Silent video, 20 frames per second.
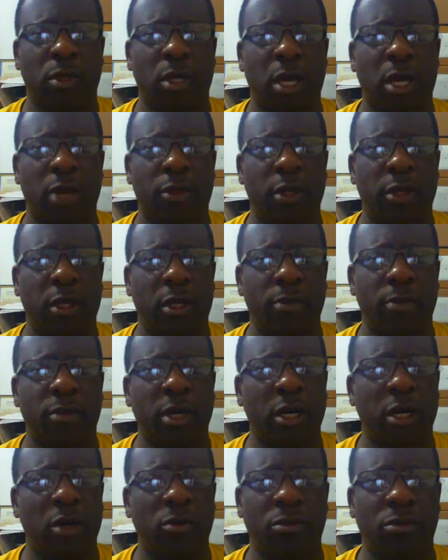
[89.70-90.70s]
I think,
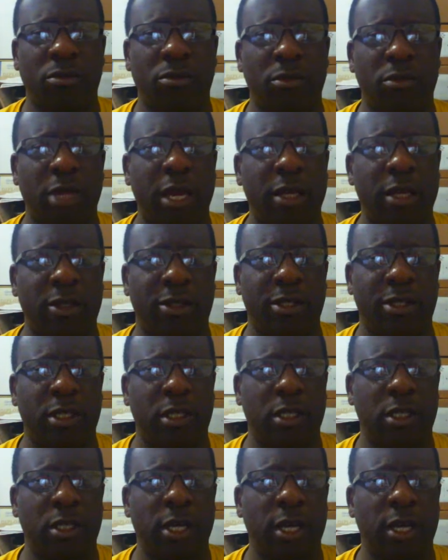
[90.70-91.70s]
about
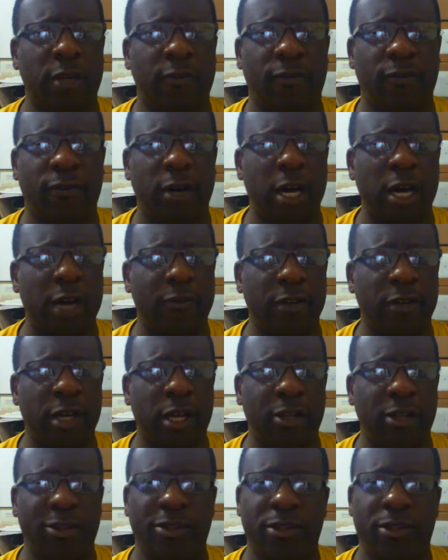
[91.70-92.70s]
1995,
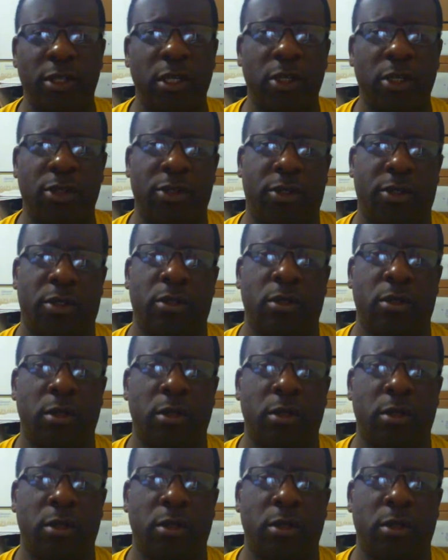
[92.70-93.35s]
96.